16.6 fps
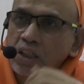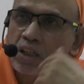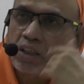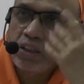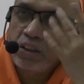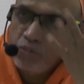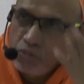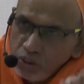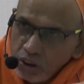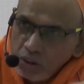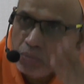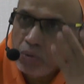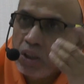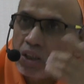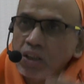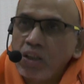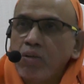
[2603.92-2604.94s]
then gives him
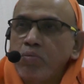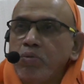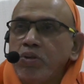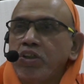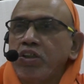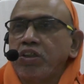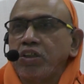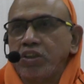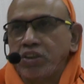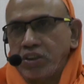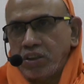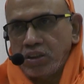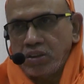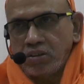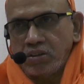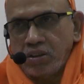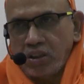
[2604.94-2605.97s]
another
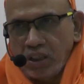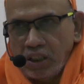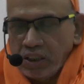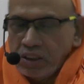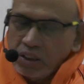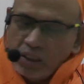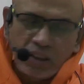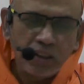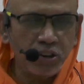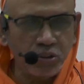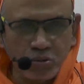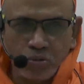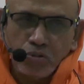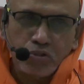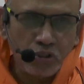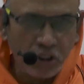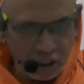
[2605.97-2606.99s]
meditation. Like that it
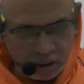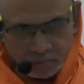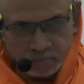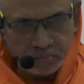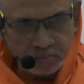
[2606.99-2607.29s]
goes on.